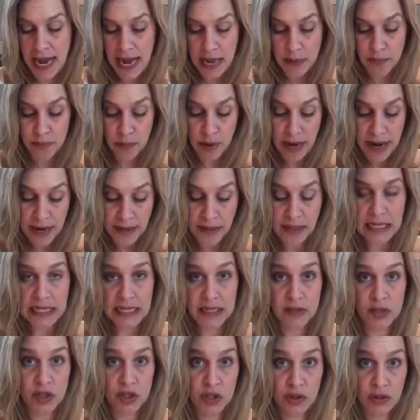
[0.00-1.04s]
Branding
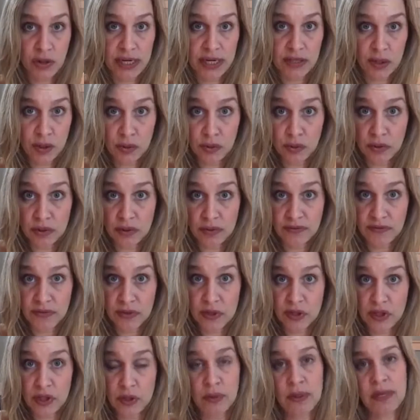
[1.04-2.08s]
is a great tool for
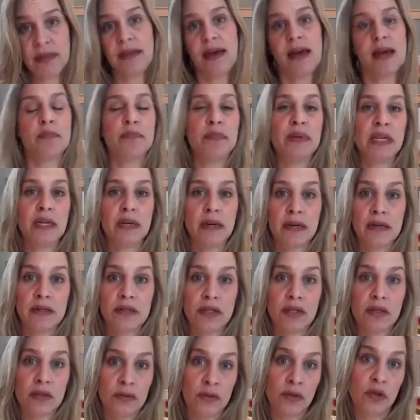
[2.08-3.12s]
doing that, because
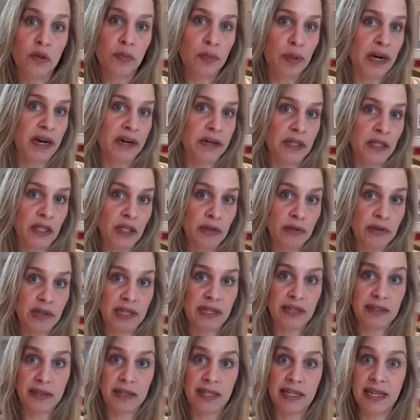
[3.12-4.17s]
through branding you
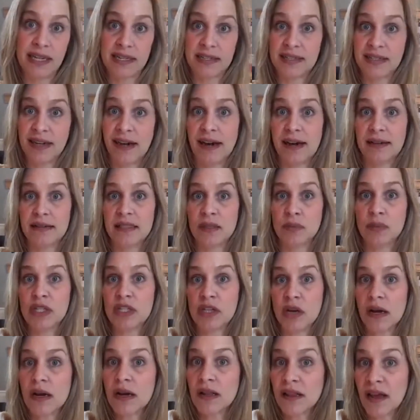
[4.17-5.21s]
can connect dots, and we
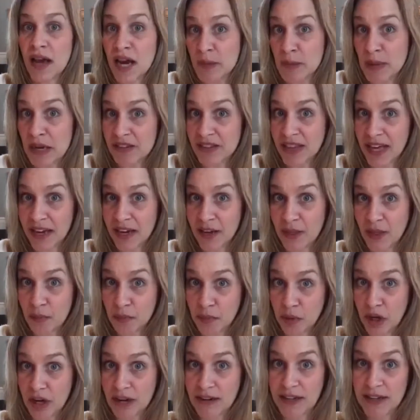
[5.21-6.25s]
talk a lot about that in the book.